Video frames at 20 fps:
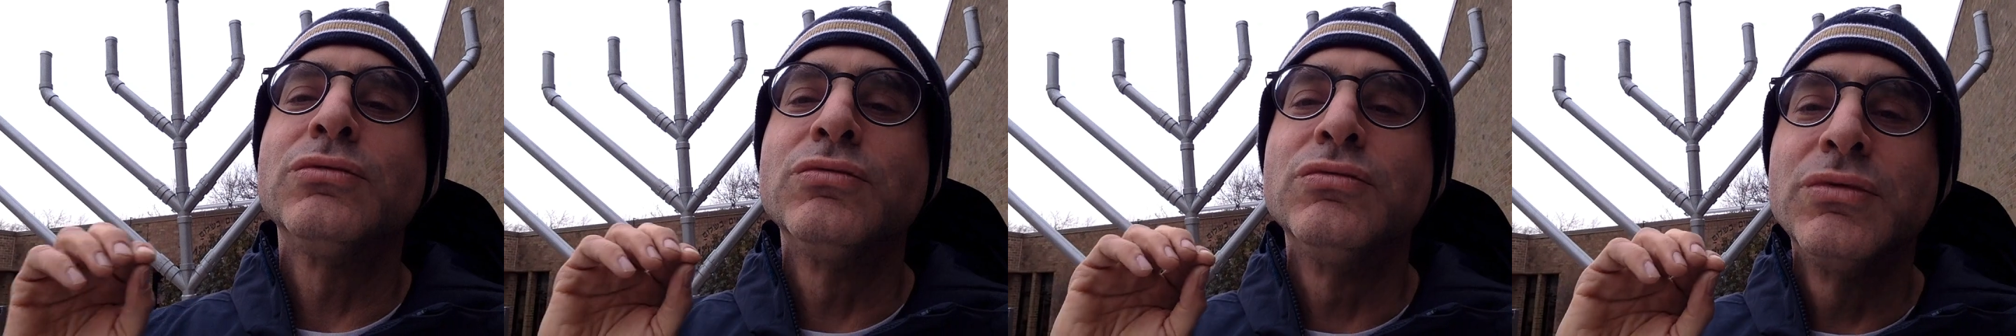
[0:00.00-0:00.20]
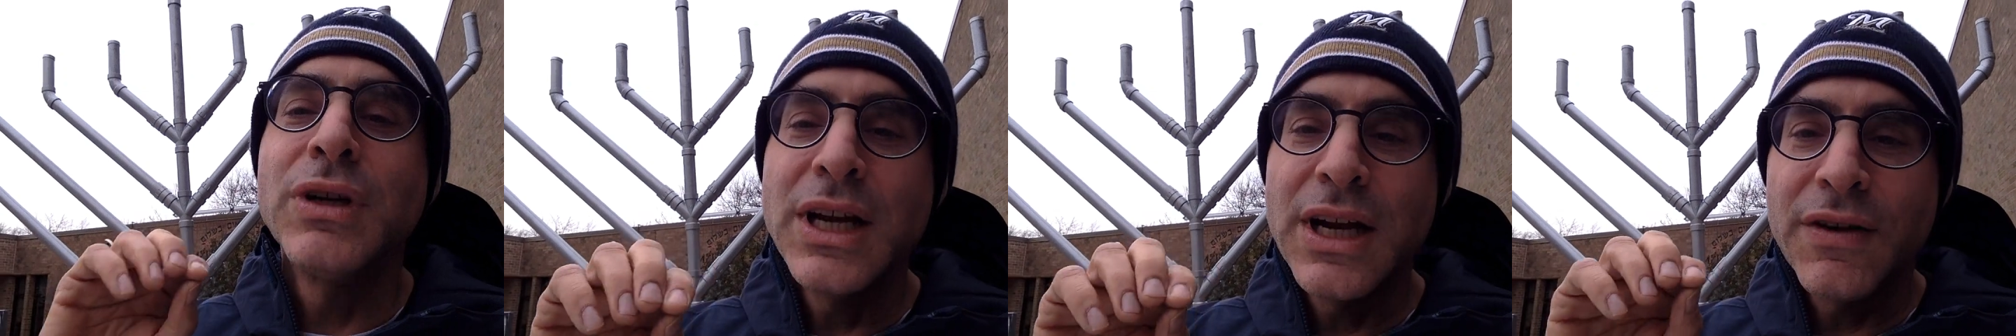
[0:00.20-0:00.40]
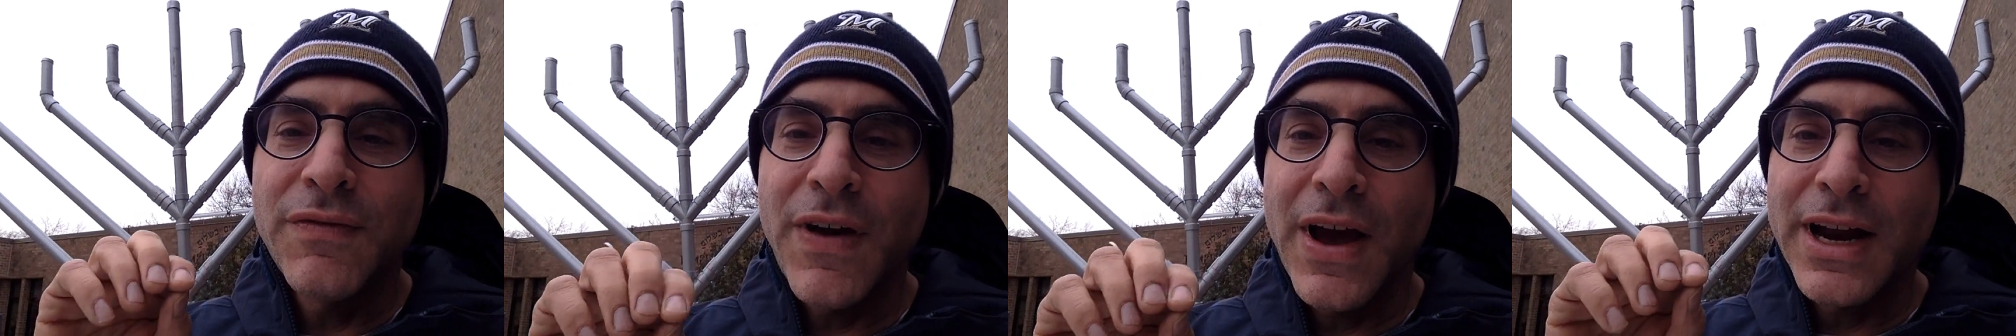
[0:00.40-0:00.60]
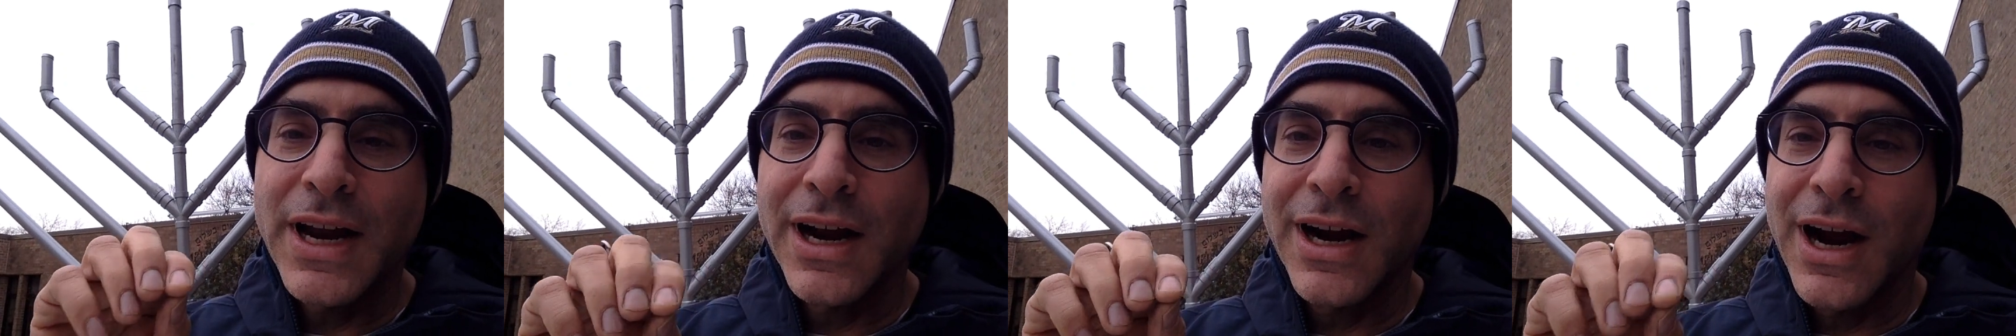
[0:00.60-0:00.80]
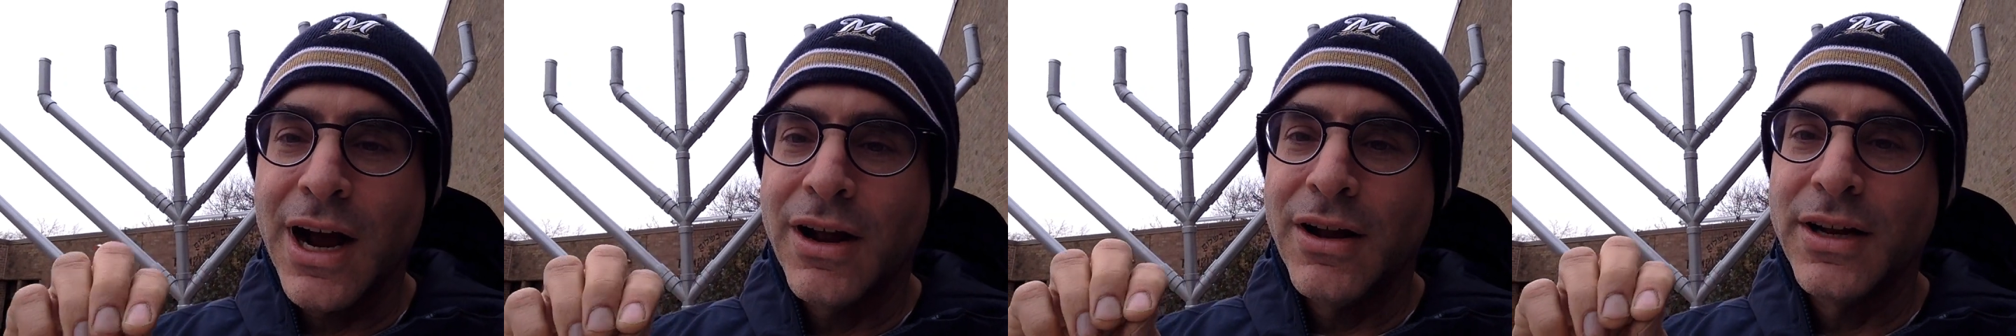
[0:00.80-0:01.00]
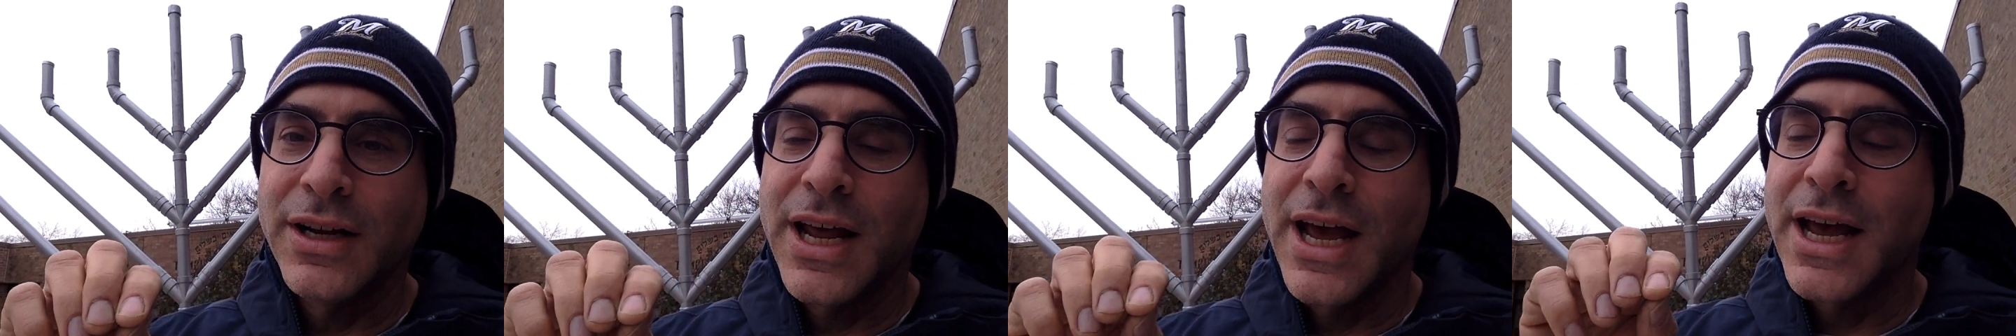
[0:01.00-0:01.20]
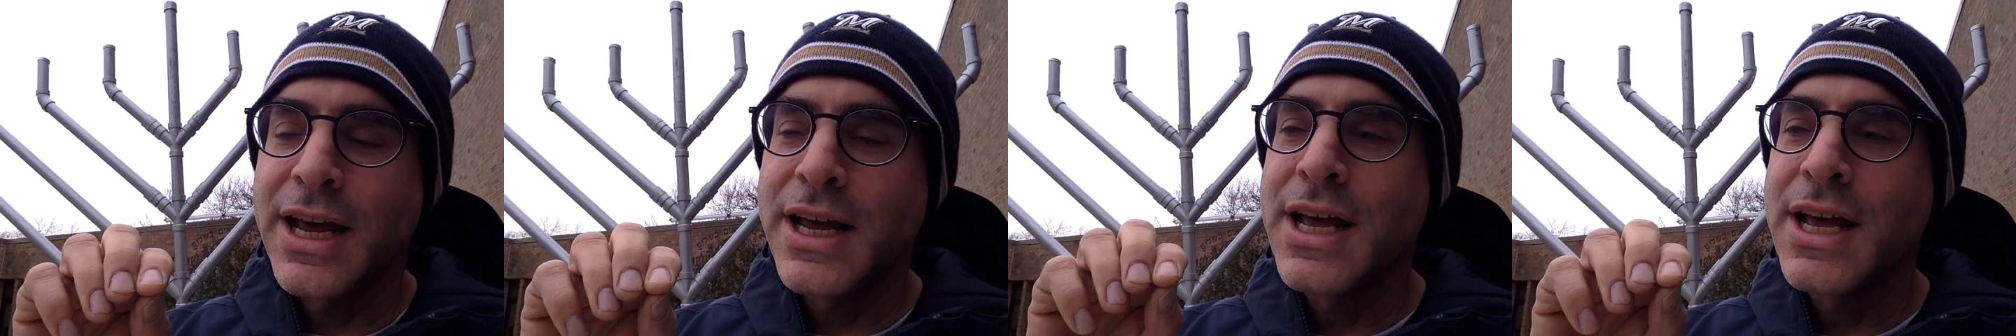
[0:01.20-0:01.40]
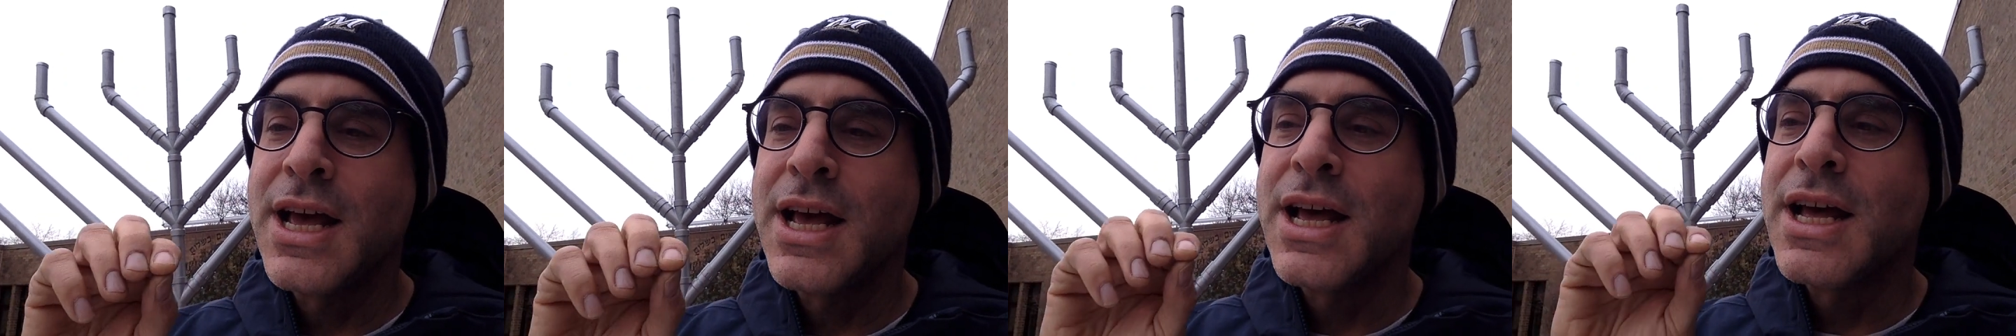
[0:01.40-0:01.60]
Redefine our holiday.
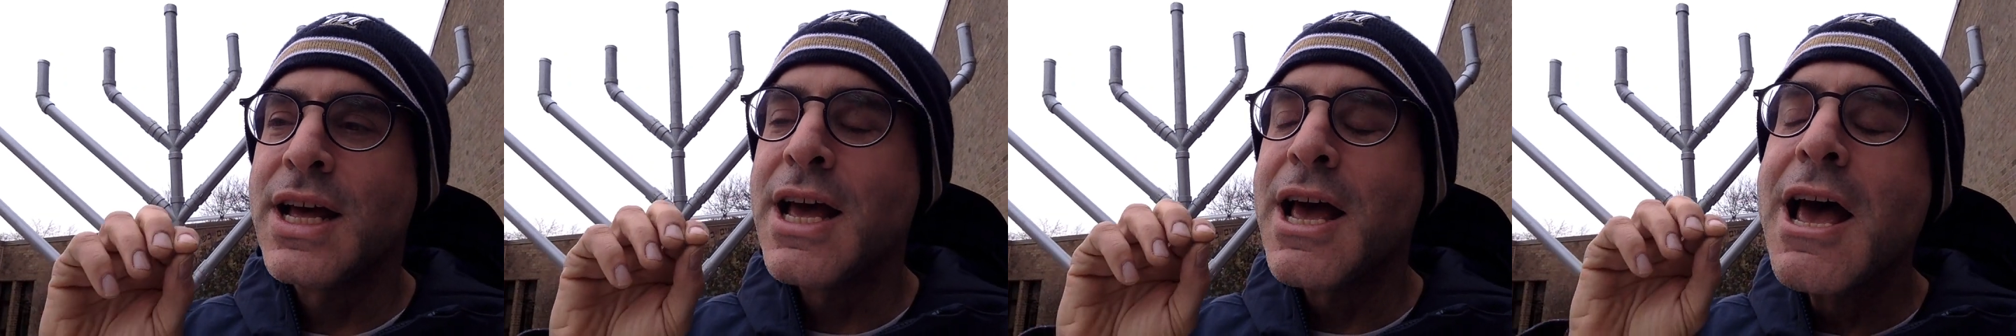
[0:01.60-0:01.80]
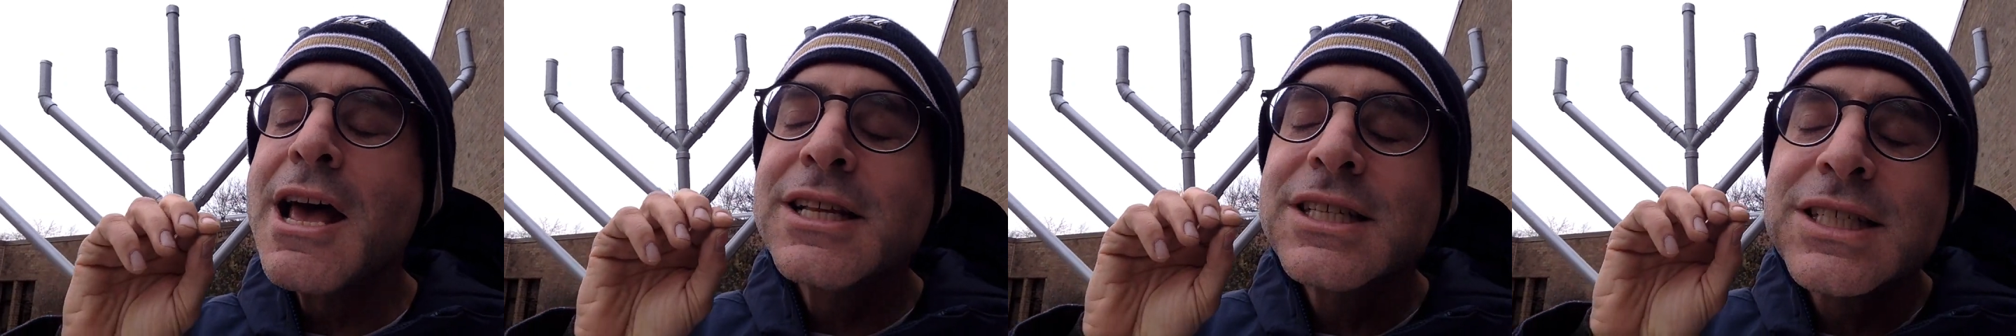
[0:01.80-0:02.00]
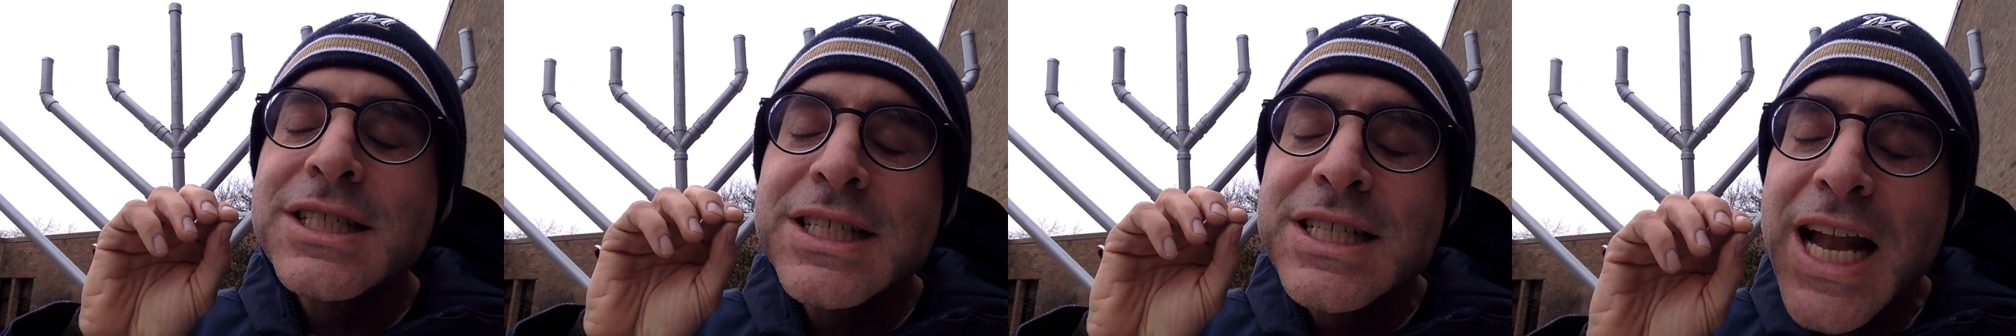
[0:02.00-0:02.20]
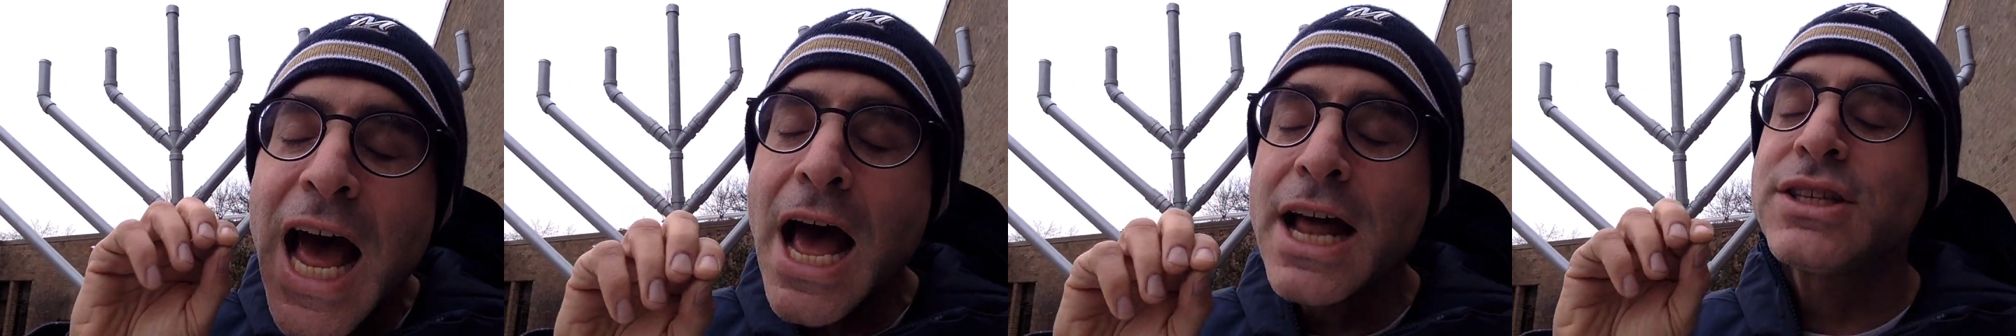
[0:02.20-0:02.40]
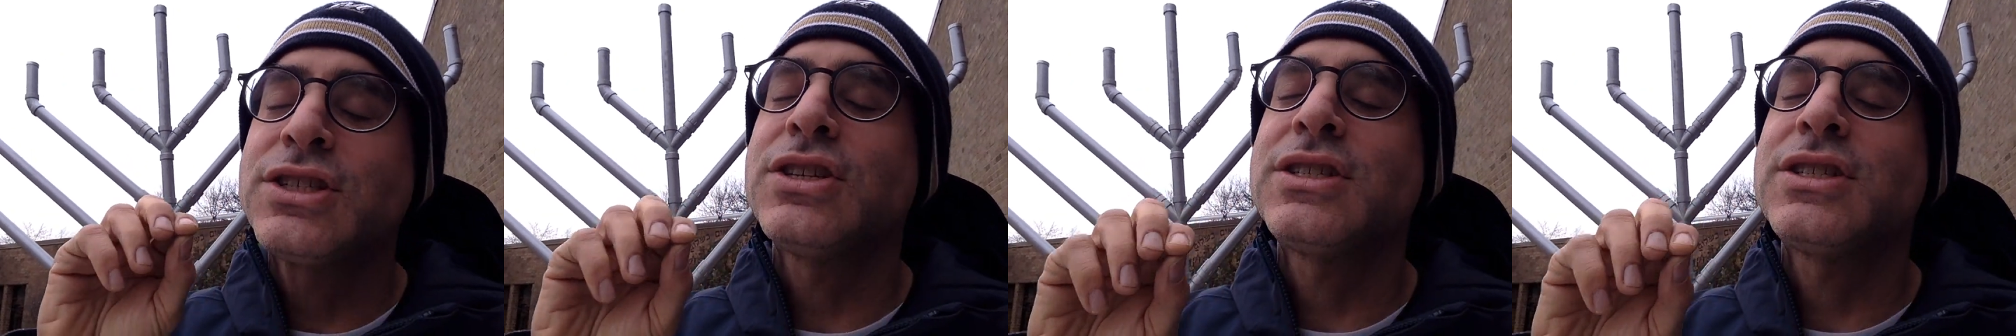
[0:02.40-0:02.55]
It's not